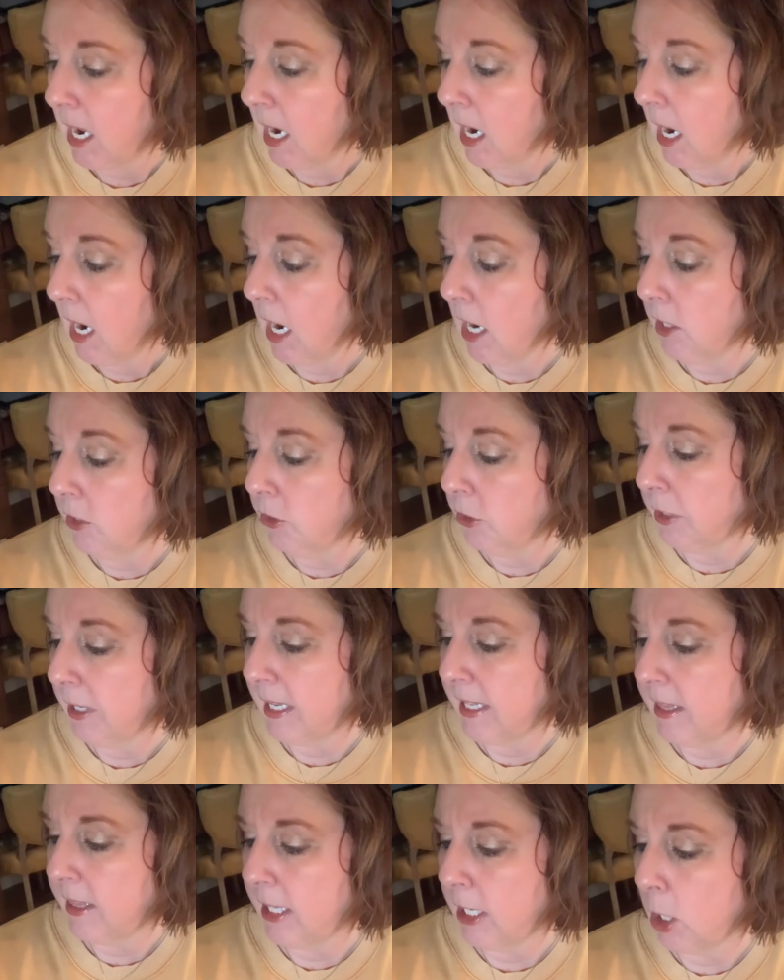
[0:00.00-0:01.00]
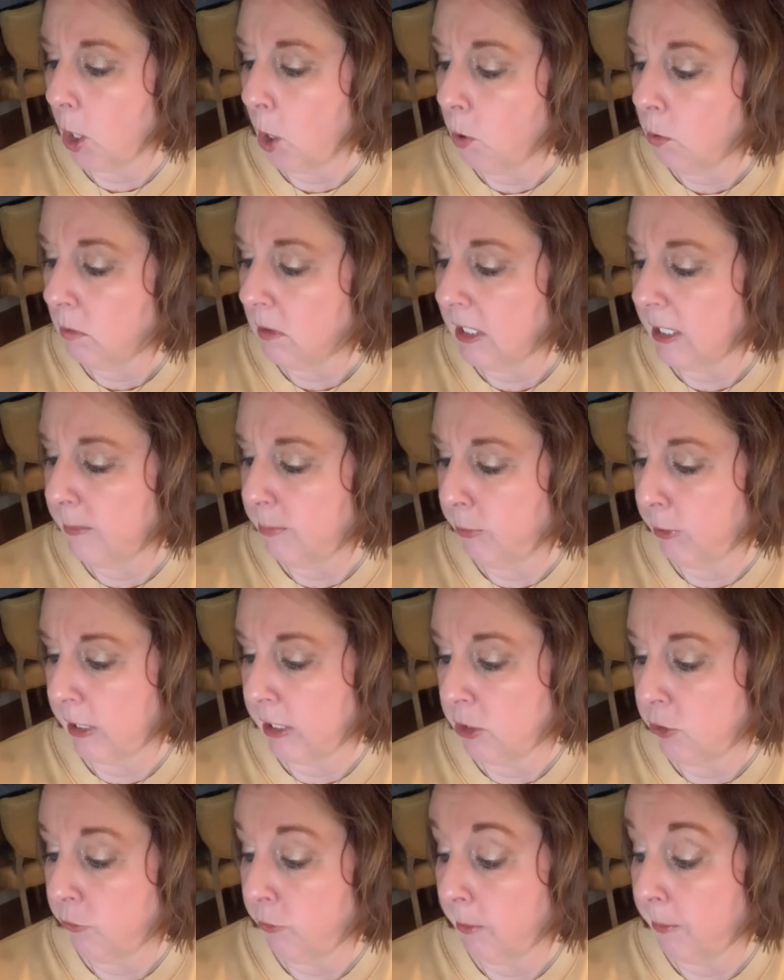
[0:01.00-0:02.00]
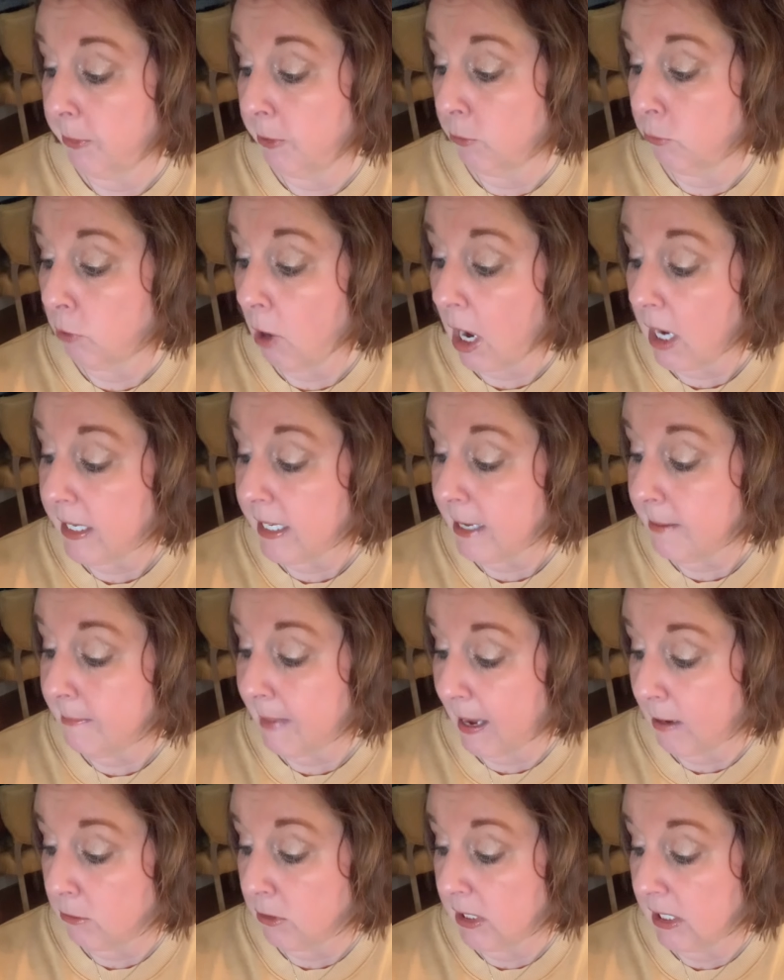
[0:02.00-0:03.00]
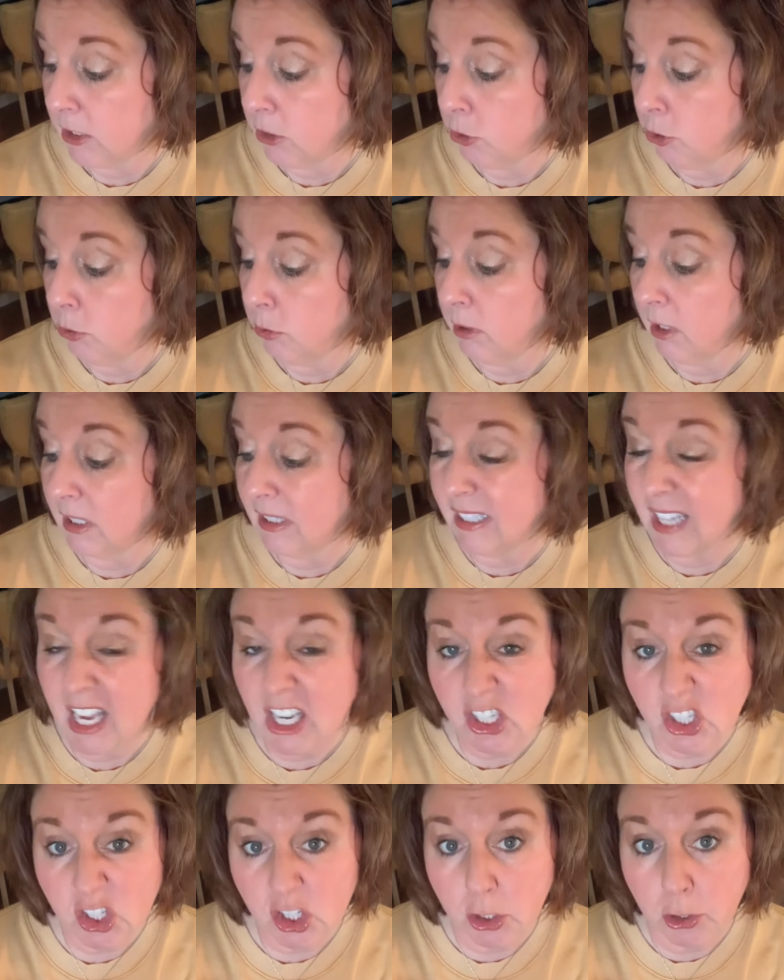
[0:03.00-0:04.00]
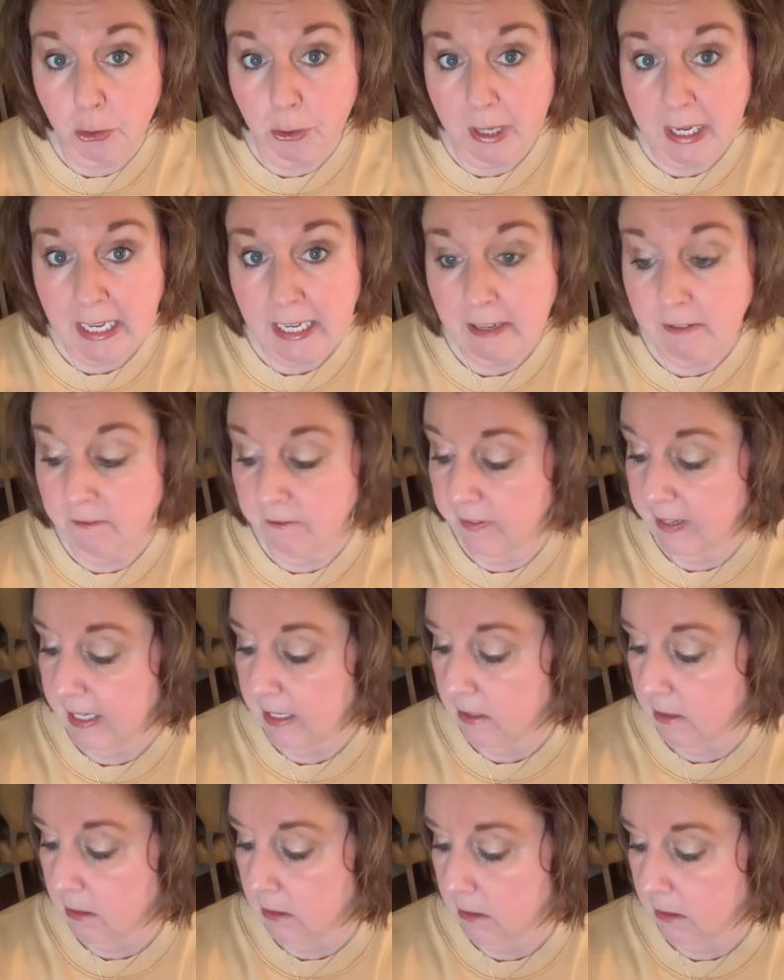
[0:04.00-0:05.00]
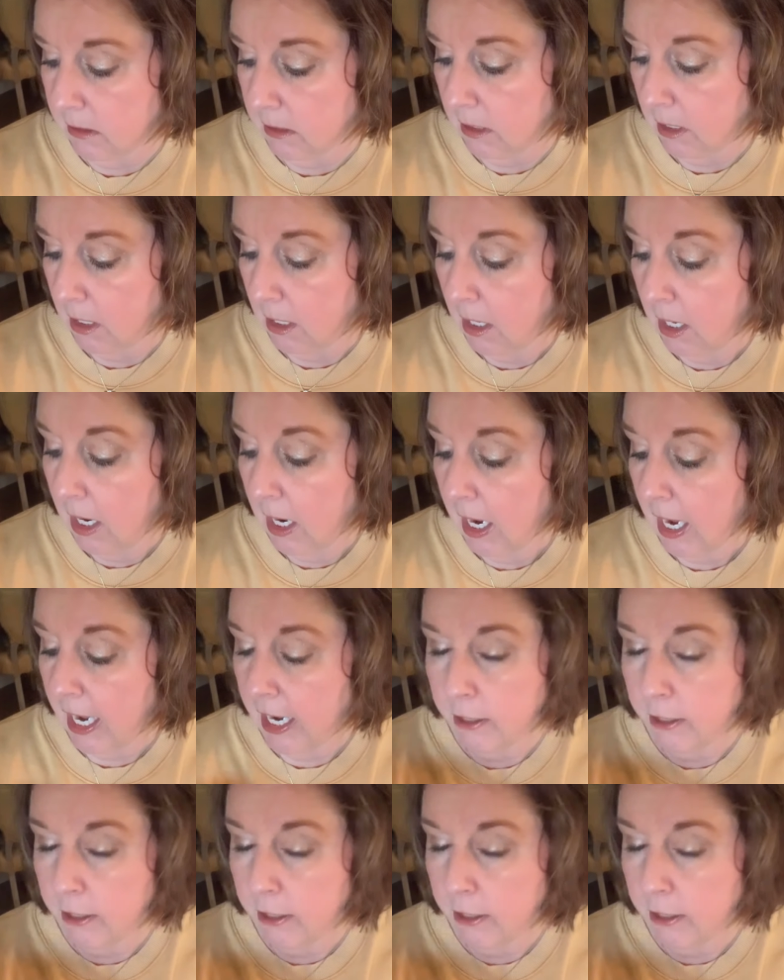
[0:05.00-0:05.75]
Underneath the only bridge from the Rocky Mountain to the lush green fields, a